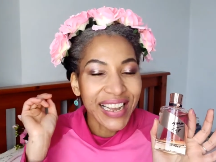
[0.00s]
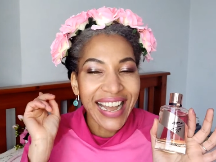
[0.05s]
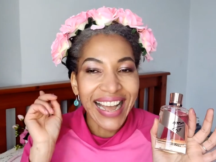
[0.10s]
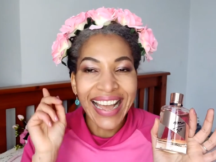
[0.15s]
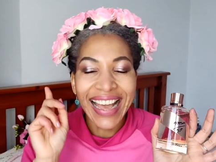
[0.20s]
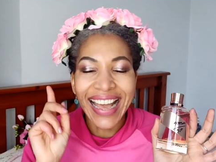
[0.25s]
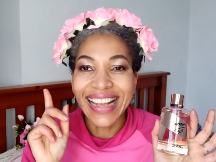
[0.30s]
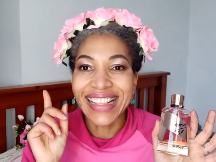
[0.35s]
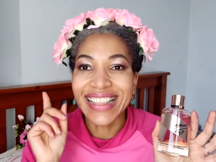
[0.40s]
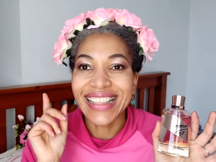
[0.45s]

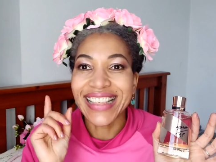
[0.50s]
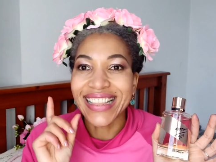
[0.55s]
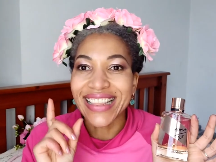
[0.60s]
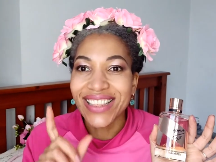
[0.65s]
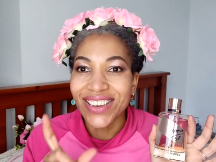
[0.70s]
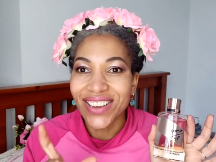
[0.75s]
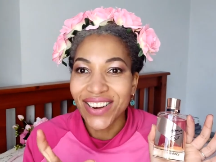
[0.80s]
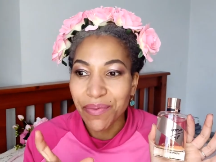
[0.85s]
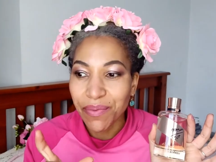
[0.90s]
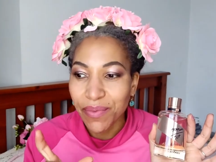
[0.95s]
I had the
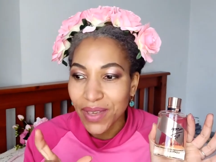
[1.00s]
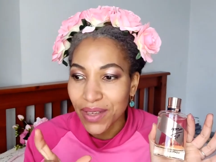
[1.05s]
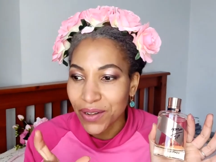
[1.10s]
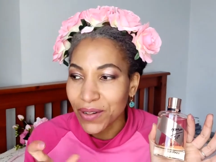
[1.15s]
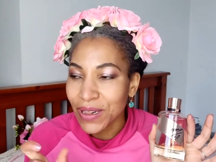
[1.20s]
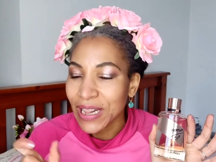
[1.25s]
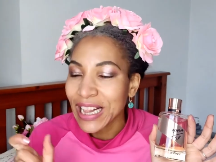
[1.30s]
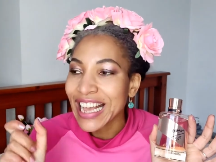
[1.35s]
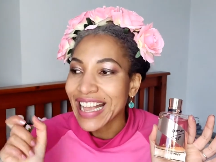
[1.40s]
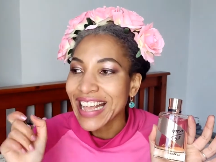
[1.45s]
30
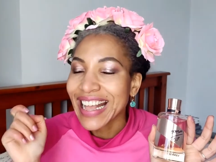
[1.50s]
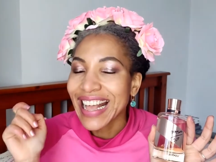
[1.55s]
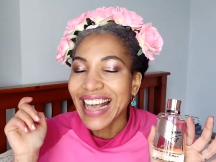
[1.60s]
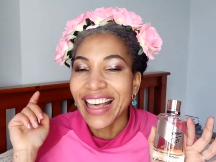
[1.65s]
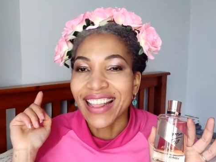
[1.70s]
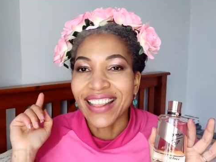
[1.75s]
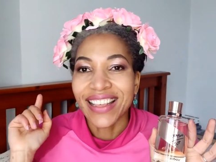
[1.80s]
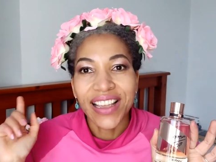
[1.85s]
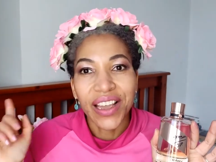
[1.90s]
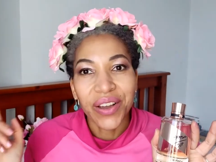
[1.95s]
mil,
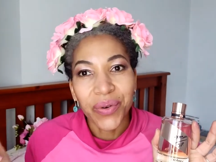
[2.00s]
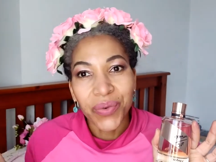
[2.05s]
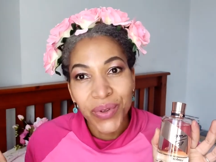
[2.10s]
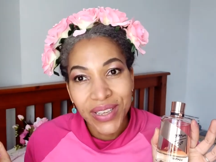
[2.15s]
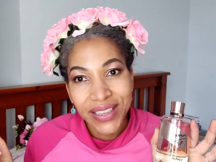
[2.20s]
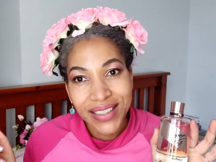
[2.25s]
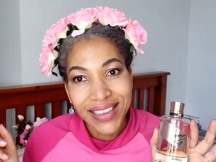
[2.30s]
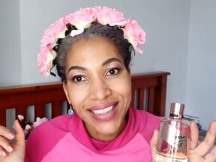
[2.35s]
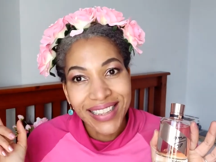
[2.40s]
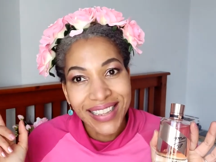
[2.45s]
and then I
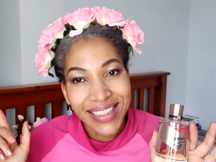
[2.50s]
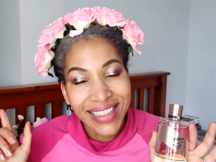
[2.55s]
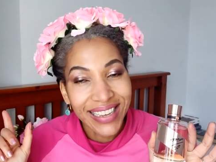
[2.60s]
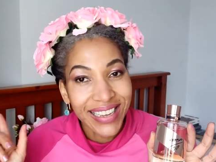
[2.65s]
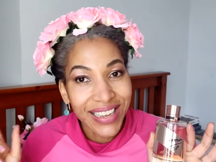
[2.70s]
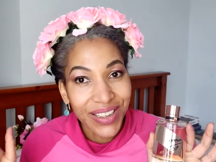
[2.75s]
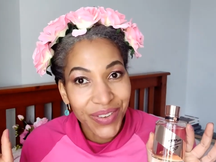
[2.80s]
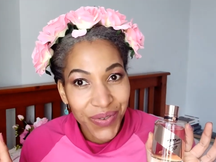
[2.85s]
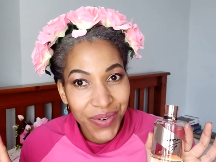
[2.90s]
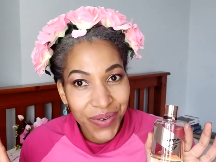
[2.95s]
ordered another
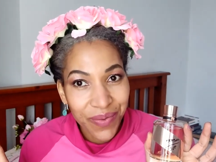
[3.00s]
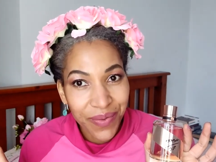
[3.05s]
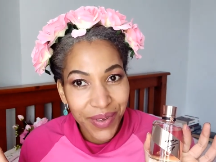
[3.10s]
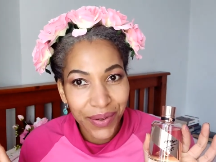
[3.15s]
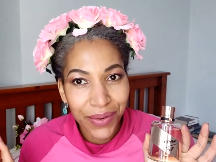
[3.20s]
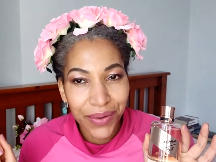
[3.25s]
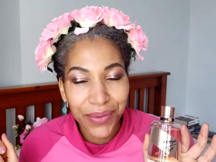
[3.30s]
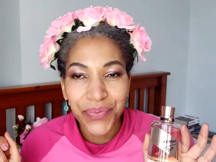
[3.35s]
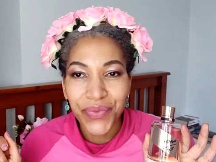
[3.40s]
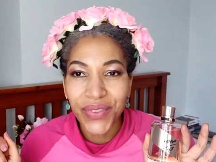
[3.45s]
100
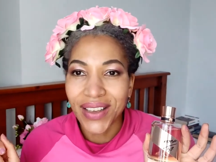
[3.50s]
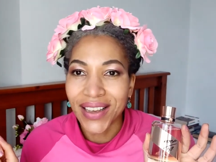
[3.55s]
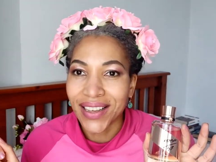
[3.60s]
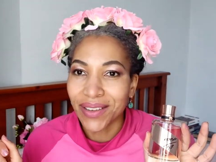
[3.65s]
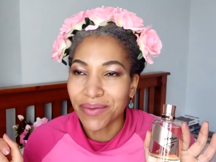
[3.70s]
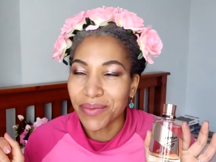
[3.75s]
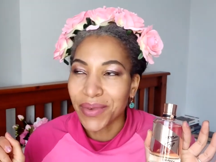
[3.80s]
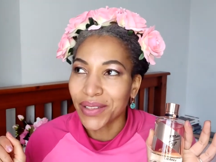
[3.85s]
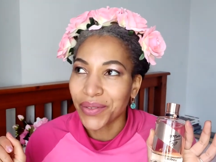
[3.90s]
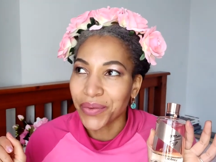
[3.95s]
mil
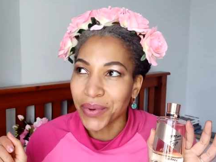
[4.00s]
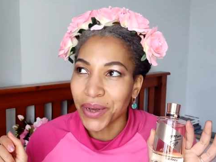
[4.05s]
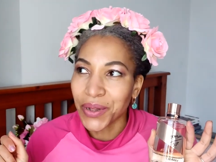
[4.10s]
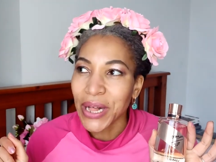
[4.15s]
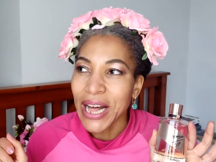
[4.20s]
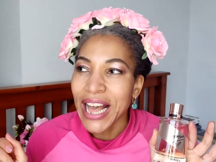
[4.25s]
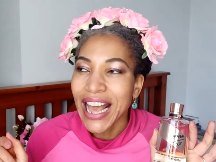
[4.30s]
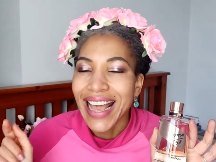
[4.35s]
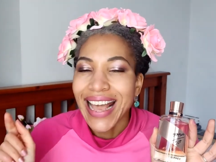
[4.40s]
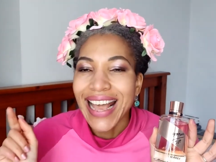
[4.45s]
um, as
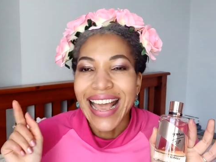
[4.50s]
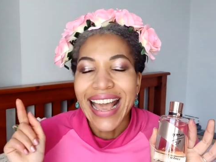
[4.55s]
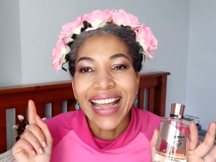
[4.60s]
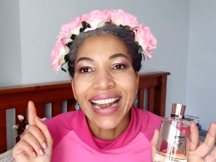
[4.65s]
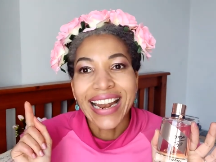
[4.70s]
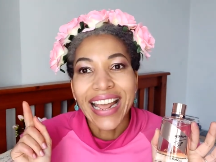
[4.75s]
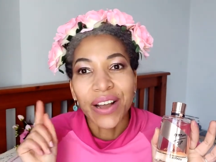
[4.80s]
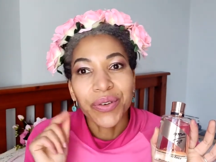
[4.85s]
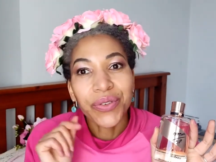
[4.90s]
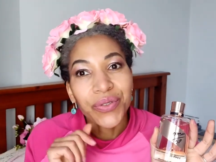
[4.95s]
well.
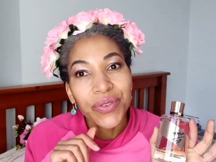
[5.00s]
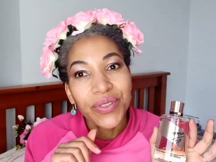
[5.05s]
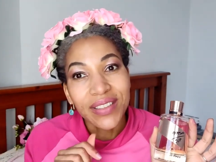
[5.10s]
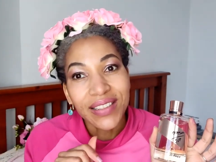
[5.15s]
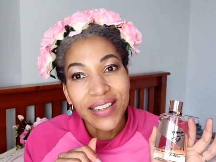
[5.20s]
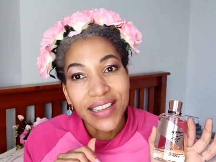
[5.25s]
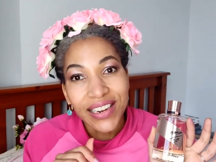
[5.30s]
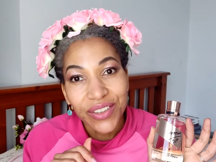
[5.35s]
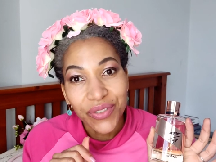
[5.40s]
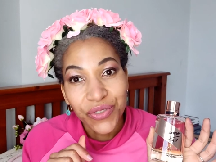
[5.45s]
And I also
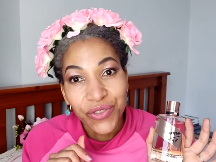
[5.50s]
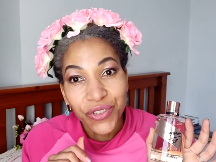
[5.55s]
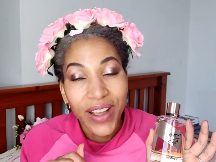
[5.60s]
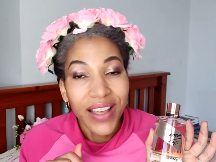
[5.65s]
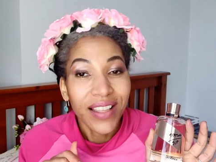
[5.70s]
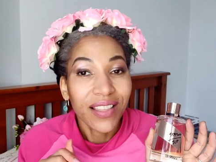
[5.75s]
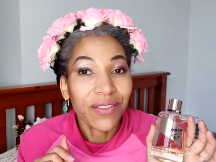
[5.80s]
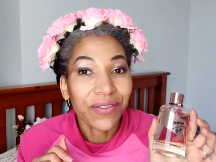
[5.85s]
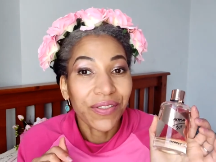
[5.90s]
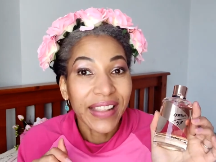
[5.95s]
decided to
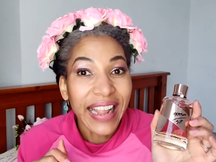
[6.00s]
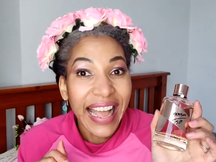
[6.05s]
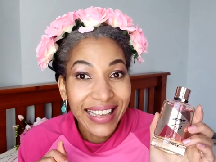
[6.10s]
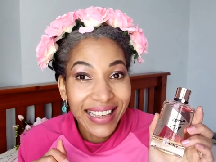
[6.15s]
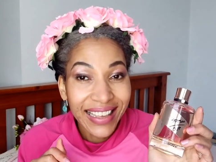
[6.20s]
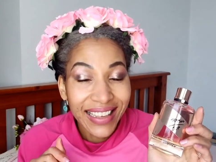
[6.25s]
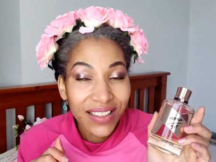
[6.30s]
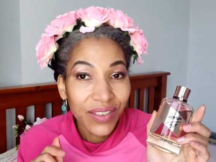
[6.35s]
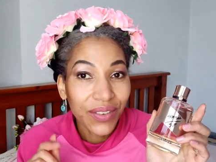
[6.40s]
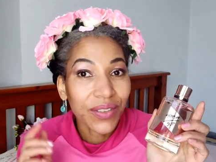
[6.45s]
try the
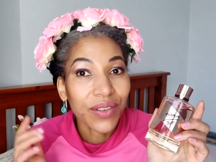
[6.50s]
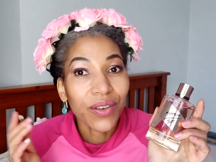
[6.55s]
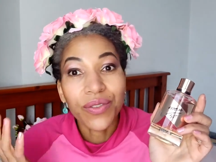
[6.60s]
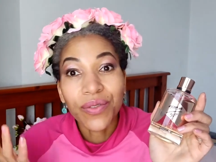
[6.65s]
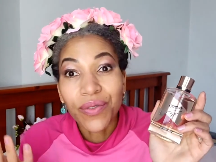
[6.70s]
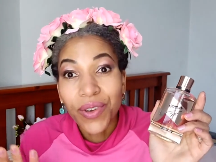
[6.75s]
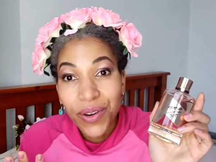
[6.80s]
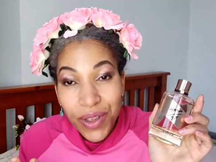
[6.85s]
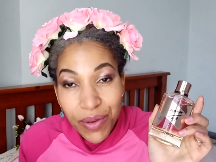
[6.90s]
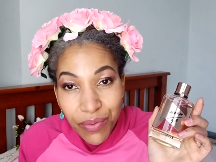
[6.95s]
flankers because I
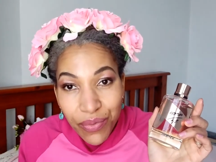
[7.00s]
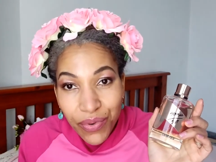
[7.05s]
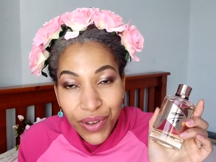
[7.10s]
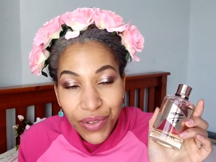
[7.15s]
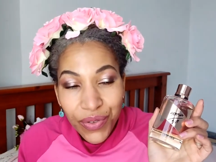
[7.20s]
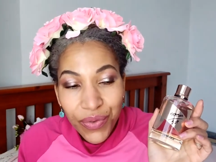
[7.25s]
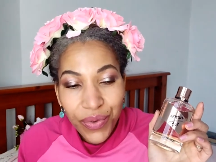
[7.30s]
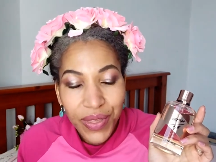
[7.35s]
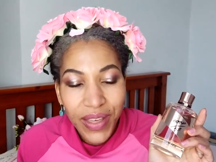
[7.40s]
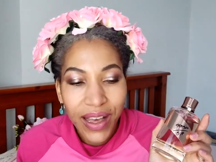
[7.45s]
was very
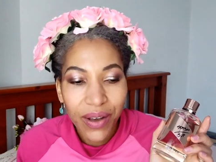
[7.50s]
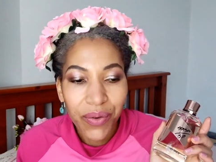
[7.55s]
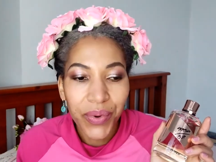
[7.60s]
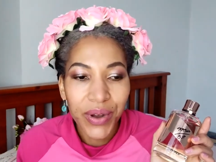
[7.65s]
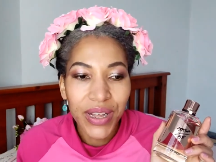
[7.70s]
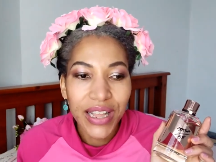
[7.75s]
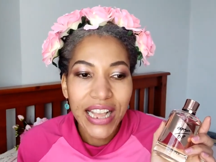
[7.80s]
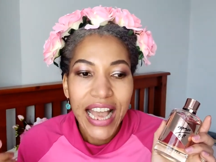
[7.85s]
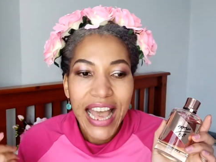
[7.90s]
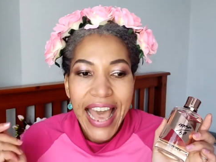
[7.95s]
impressed with that
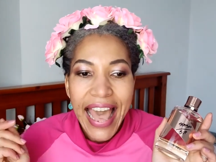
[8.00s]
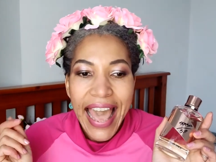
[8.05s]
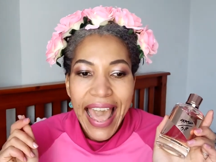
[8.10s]
one.